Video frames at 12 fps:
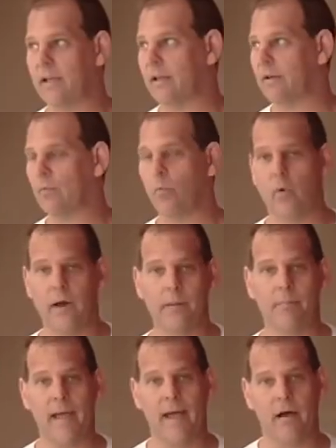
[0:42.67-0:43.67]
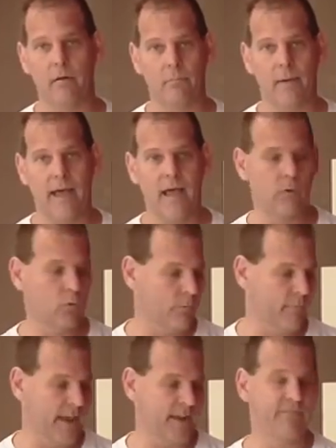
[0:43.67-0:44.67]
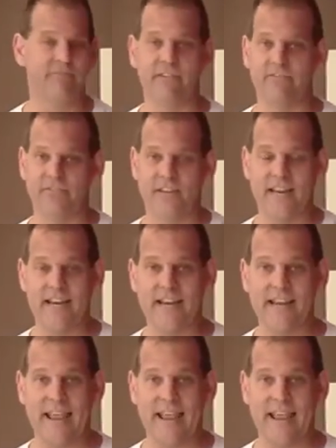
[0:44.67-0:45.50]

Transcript: and 1 pound bag will make 15